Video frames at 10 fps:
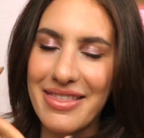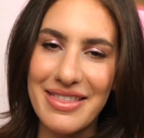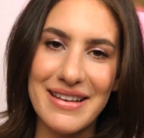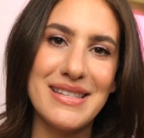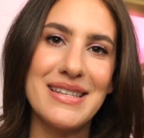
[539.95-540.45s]

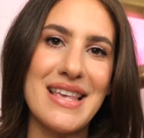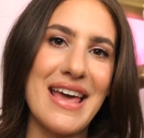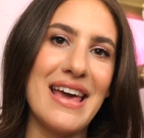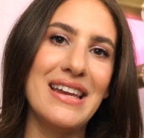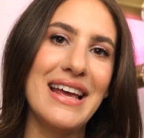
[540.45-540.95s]
This is
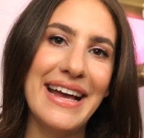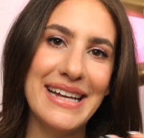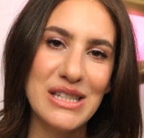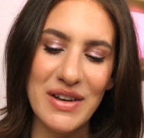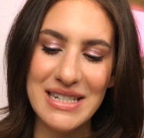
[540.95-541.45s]
it.
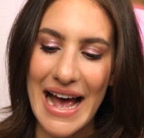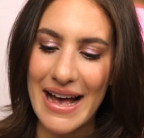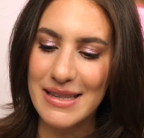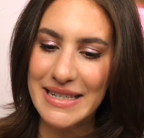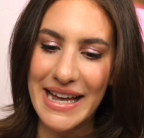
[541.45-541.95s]
It's
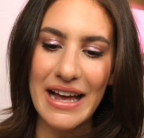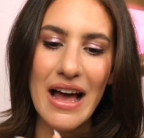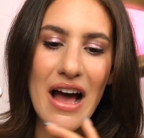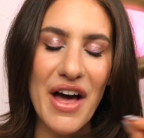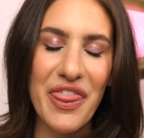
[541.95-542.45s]
fantastic.
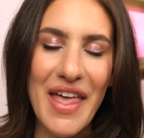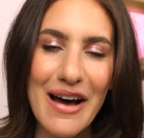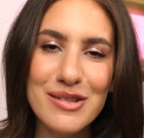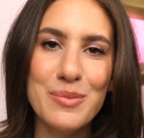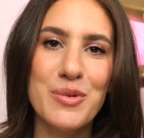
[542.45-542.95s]
A
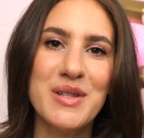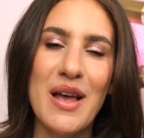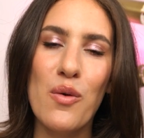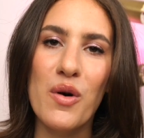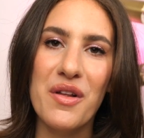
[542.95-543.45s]
thousand
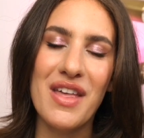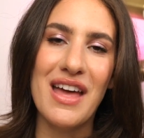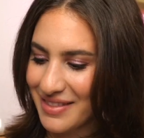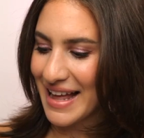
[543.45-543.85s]
percent worth it.